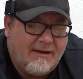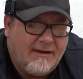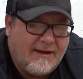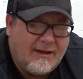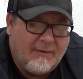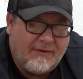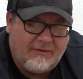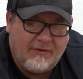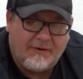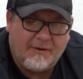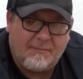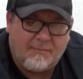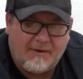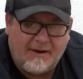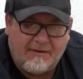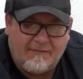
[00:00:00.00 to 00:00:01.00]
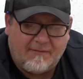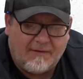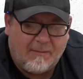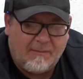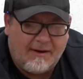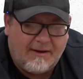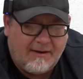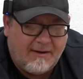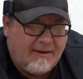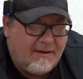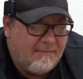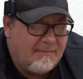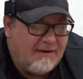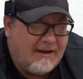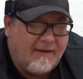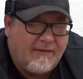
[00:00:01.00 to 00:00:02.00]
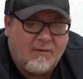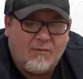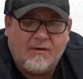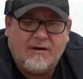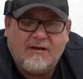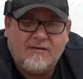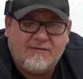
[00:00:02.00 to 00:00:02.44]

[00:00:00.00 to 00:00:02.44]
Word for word: Now, we took a break from it, but now that we're all